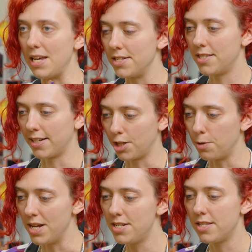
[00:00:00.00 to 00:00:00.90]
pieces that
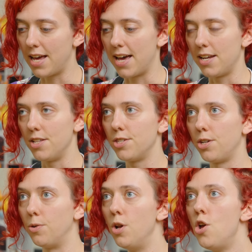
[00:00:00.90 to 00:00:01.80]
go into that, and
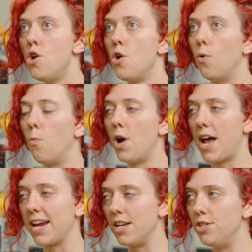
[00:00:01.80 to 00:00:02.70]
so what
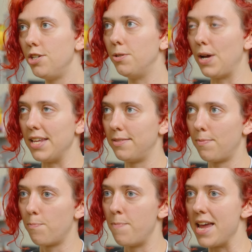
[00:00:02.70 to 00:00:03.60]
I can do is
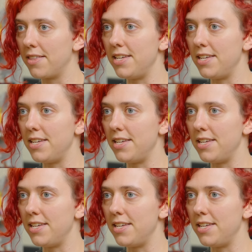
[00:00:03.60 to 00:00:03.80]
make